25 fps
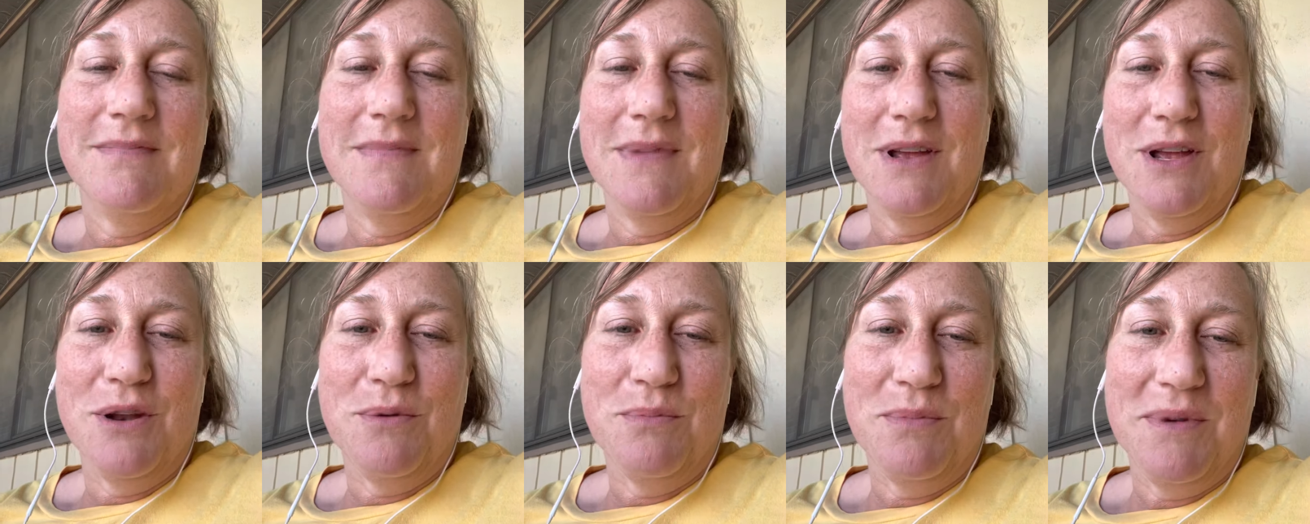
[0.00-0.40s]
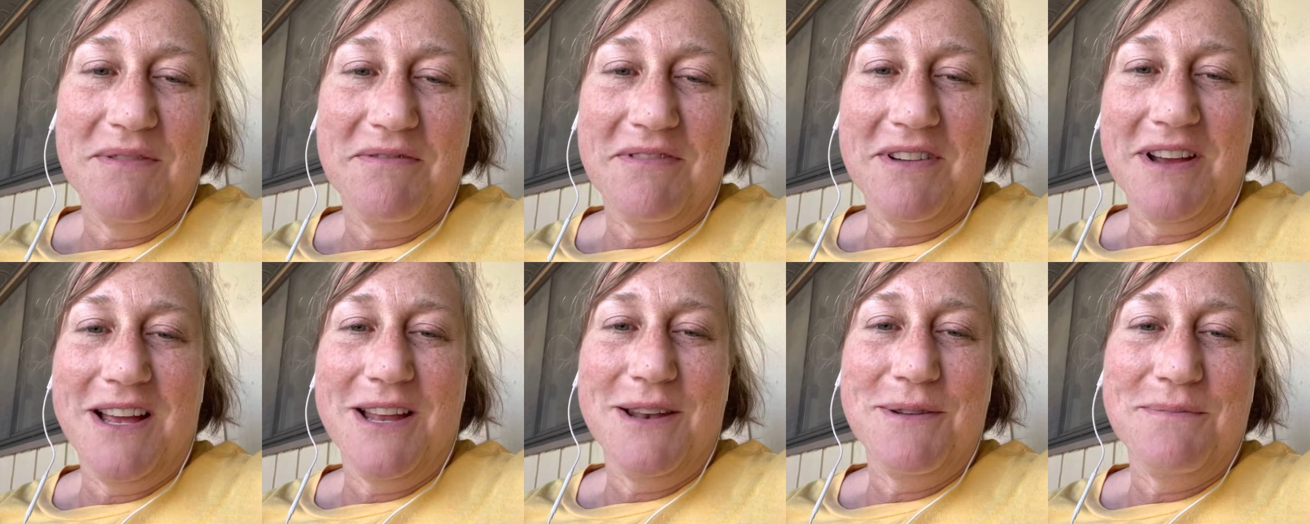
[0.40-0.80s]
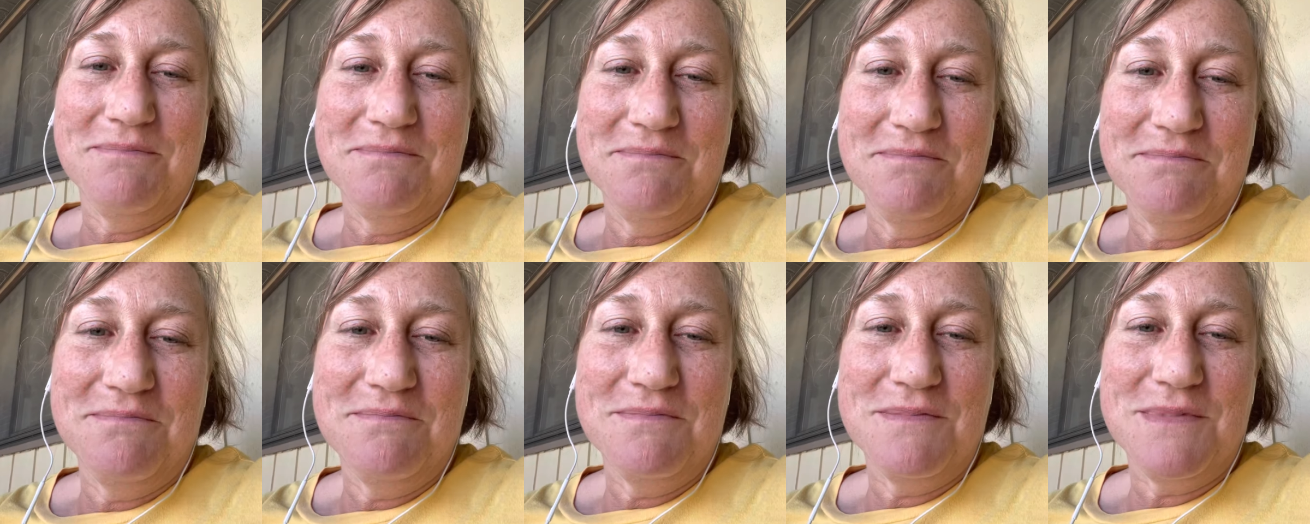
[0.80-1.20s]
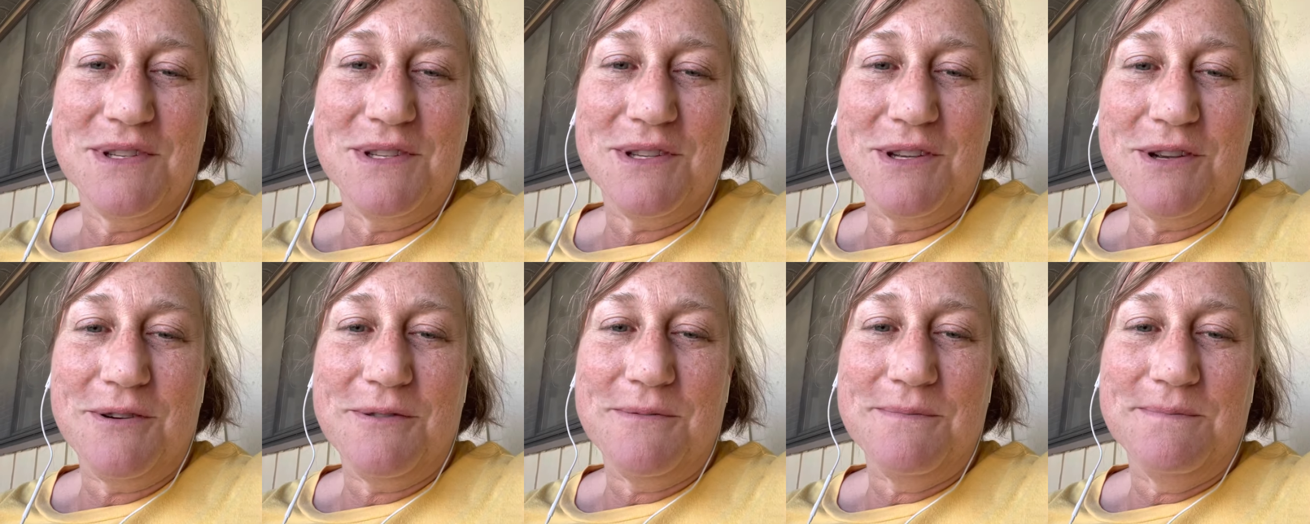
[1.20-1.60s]
it'll be fine.
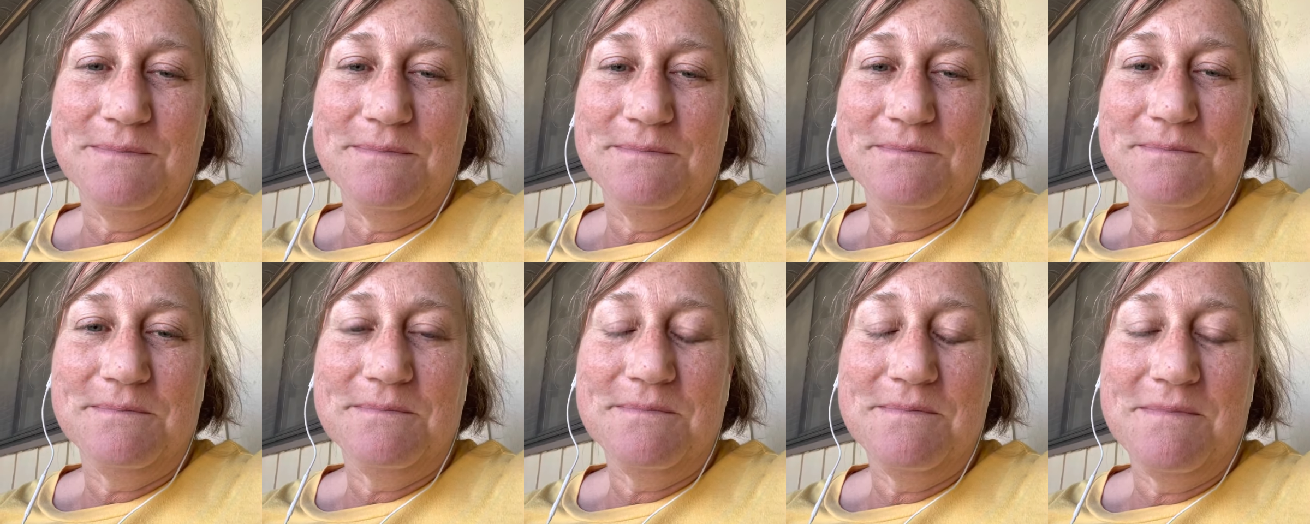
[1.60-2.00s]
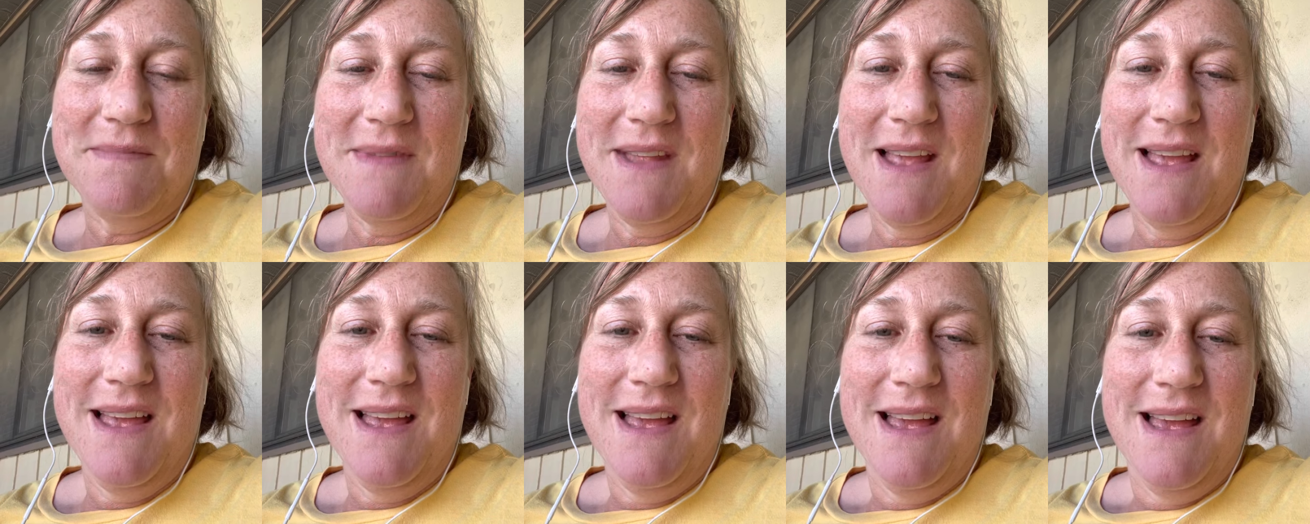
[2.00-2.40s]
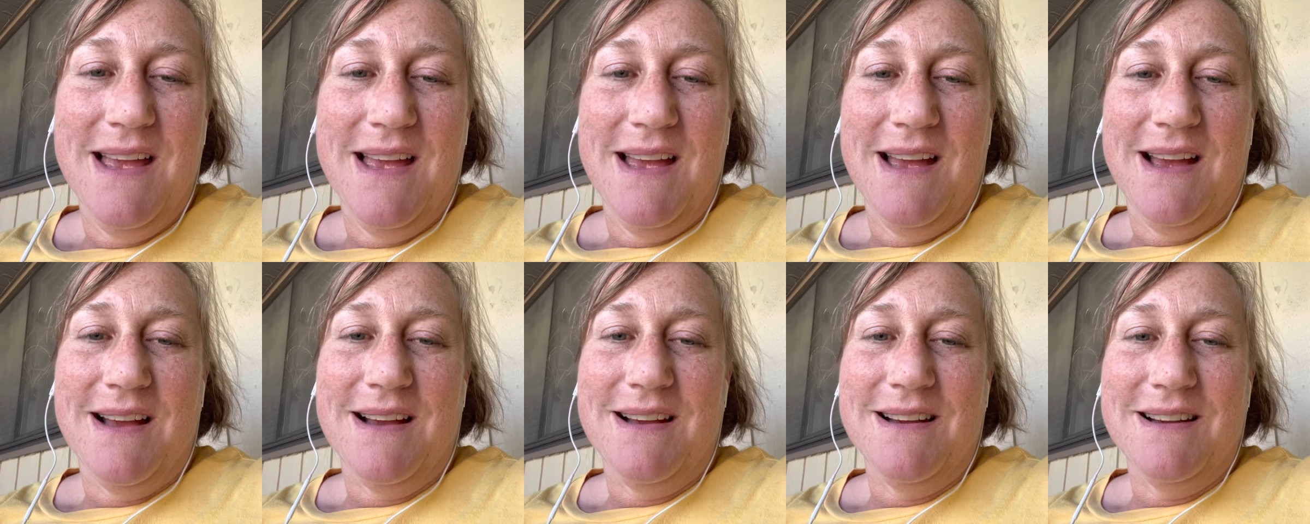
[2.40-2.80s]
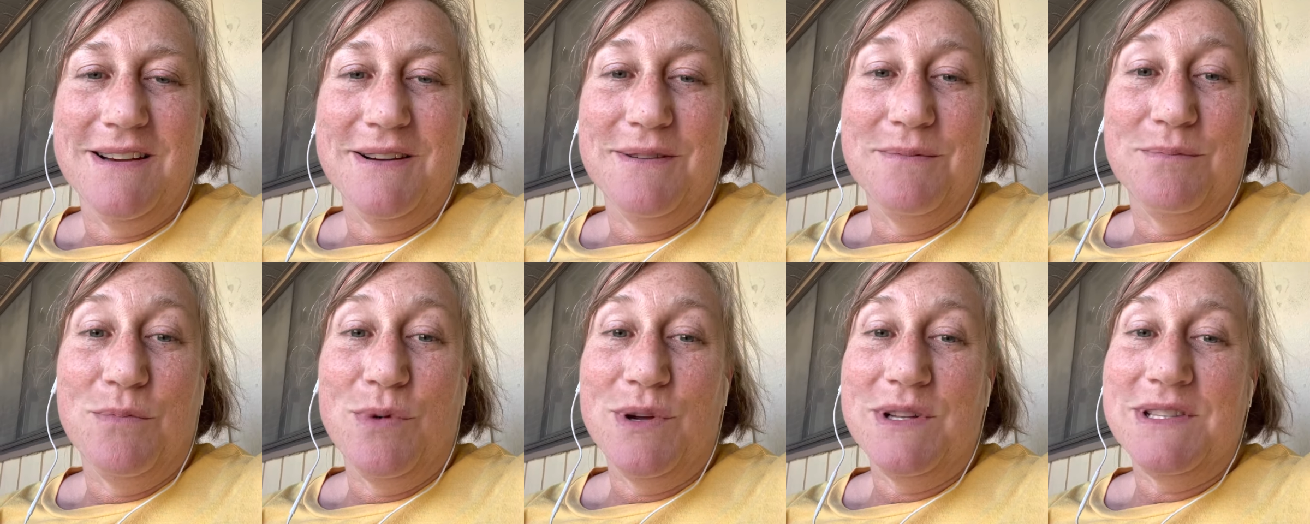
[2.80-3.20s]
So
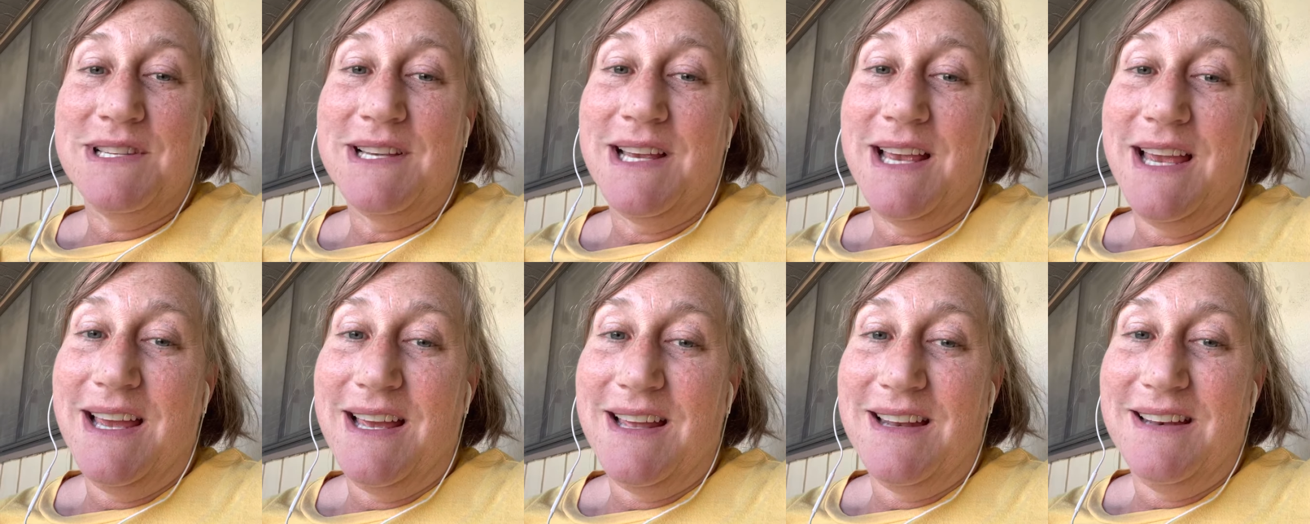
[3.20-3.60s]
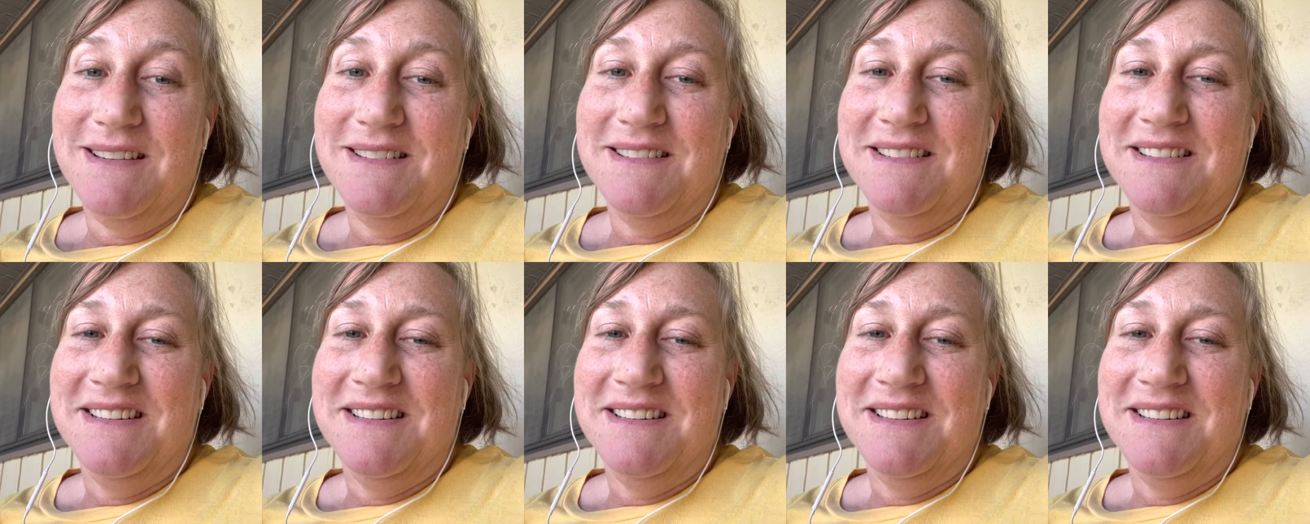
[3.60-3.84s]
um, once again,